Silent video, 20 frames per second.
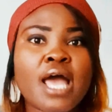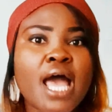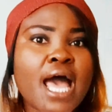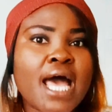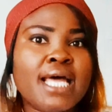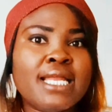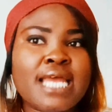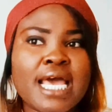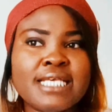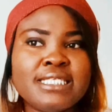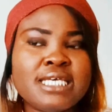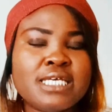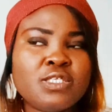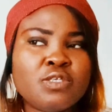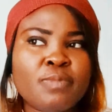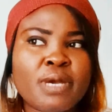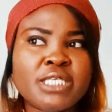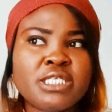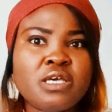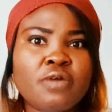And I said
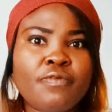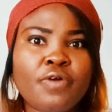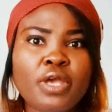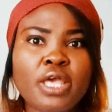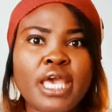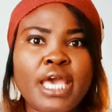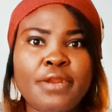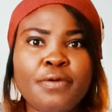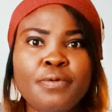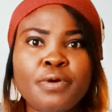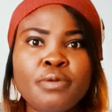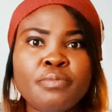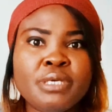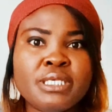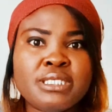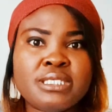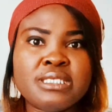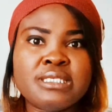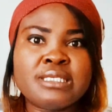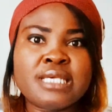to myself, okay, I don't want to
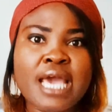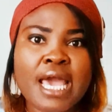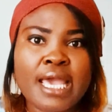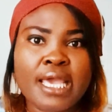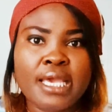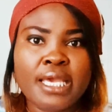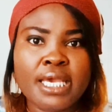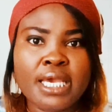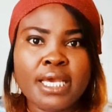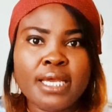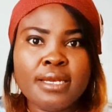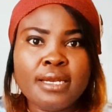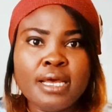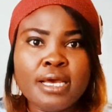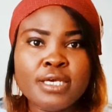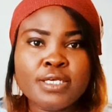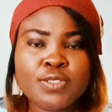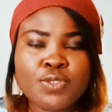miss this guy again.